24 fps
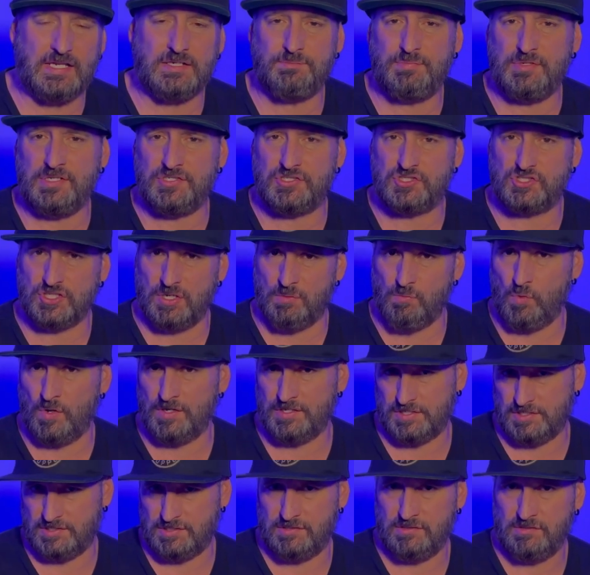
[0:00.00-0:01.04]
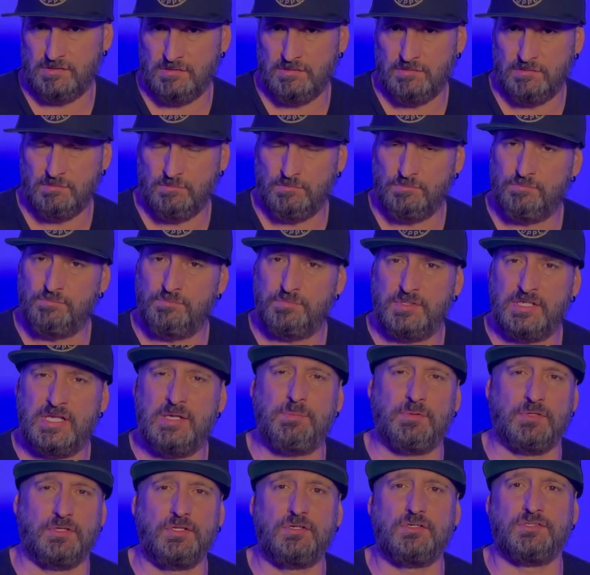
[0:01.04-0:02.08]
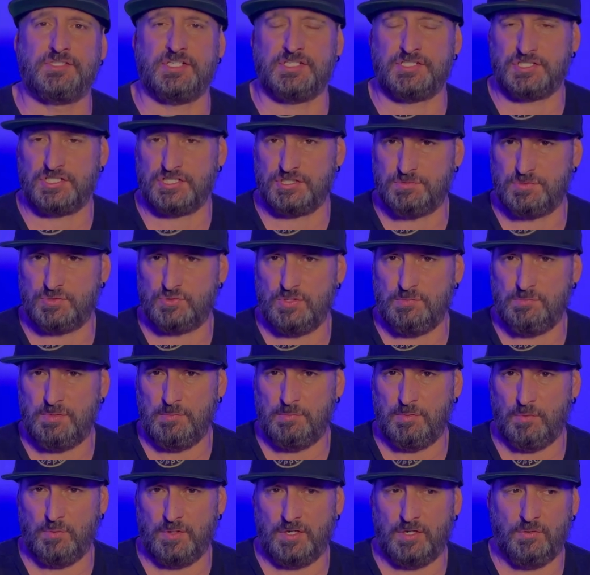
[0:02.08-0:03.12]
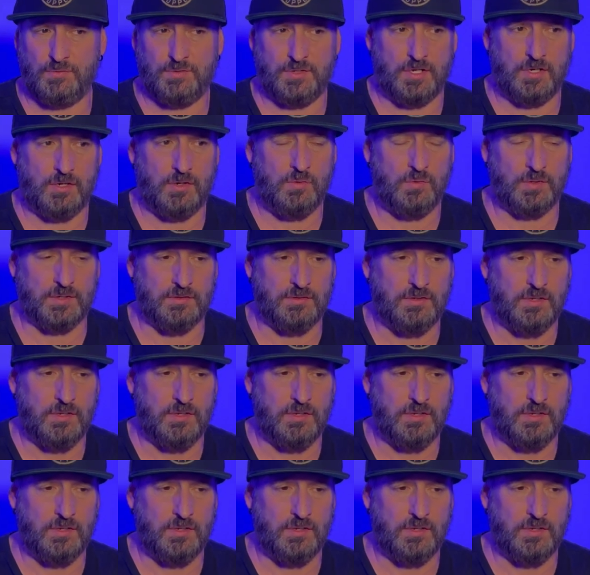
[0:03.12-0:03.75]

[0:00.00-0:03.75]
keep a little distance between people we don't know